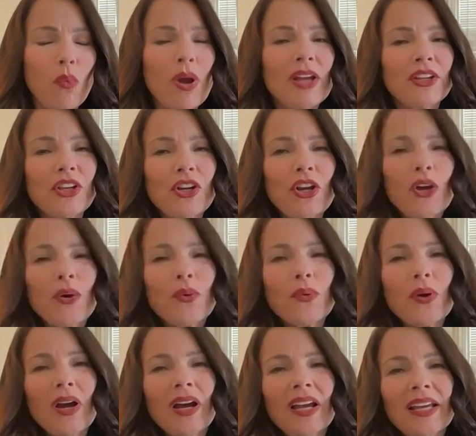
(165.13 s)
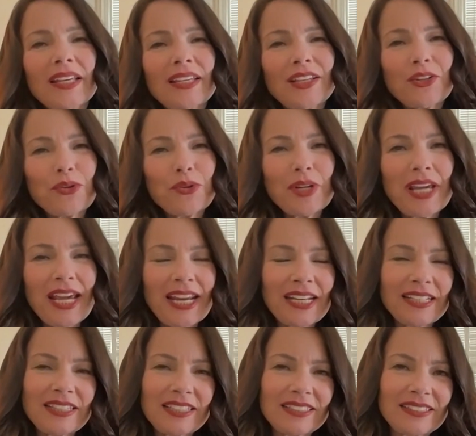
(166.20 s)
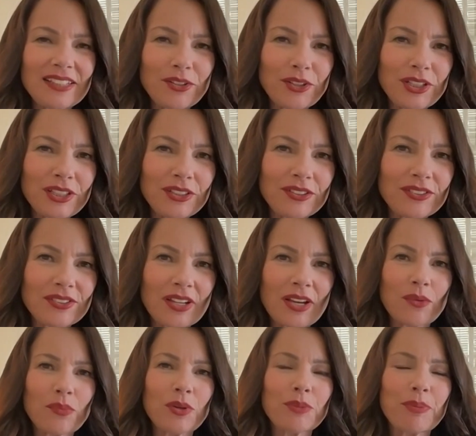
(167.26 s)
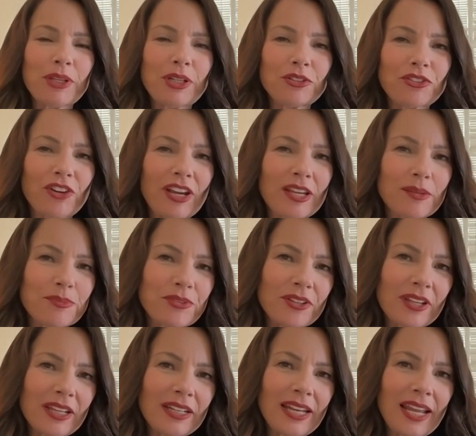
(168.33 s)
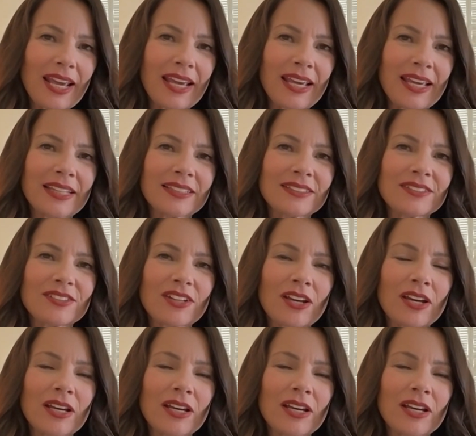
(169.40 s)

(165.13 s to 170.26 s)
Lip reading: Well, you know, I created the series with Peter Jacobson, and